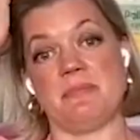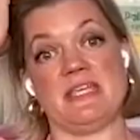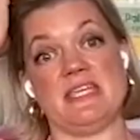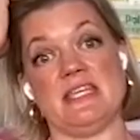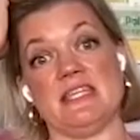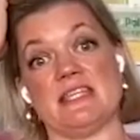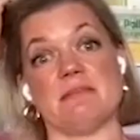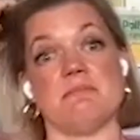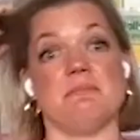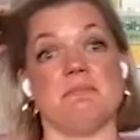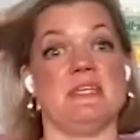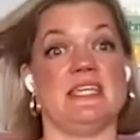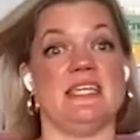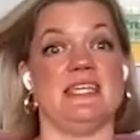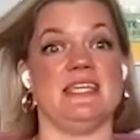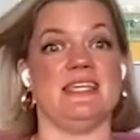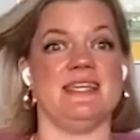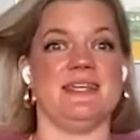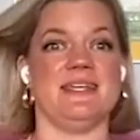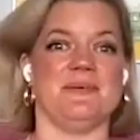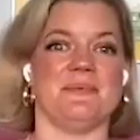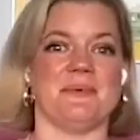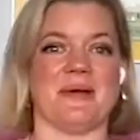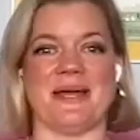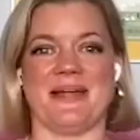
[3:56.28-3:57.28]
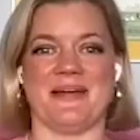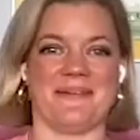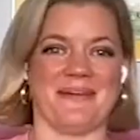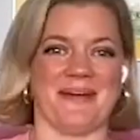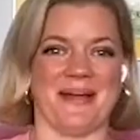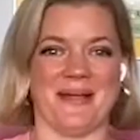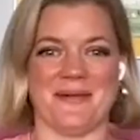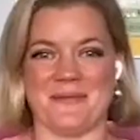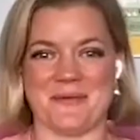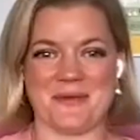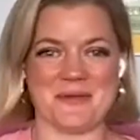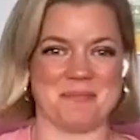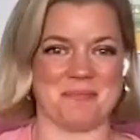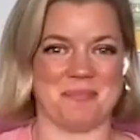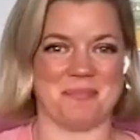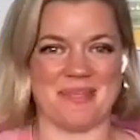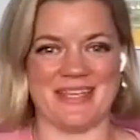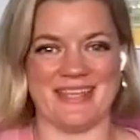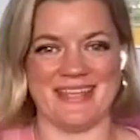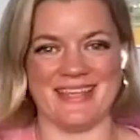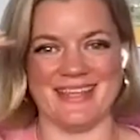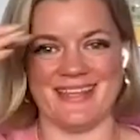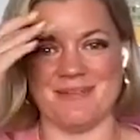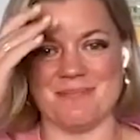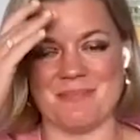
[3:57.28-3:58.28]
be the me where I would
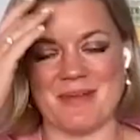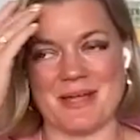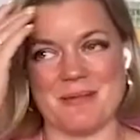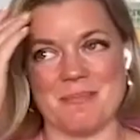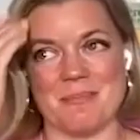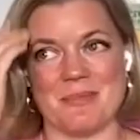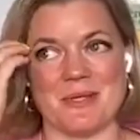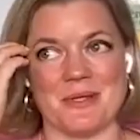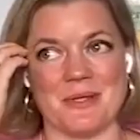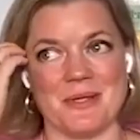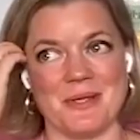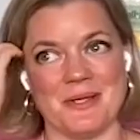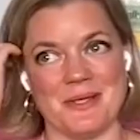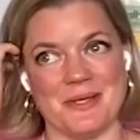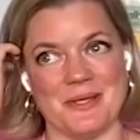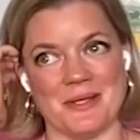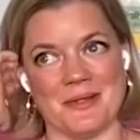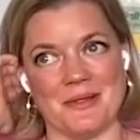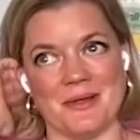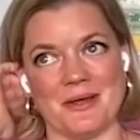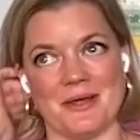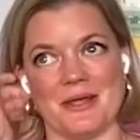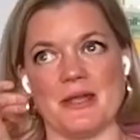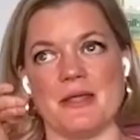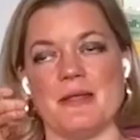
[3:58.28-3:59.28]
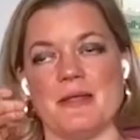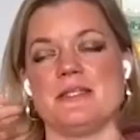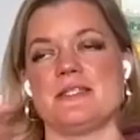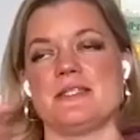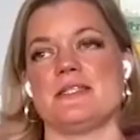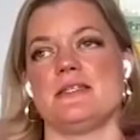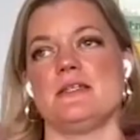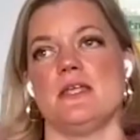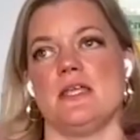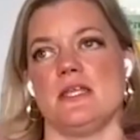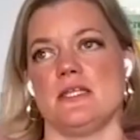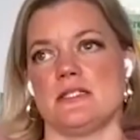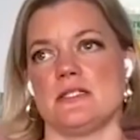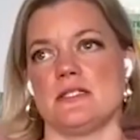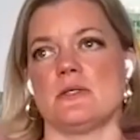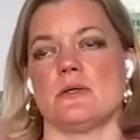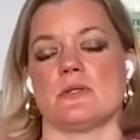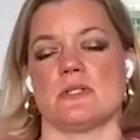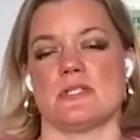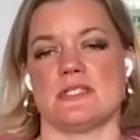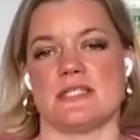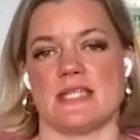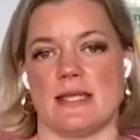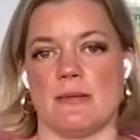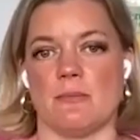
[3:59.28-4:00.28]
be my, you know, and it's
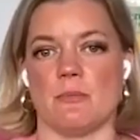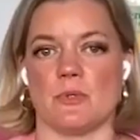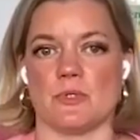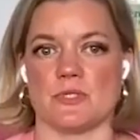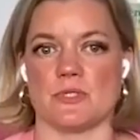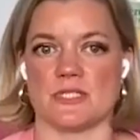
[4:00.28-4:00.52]
not the same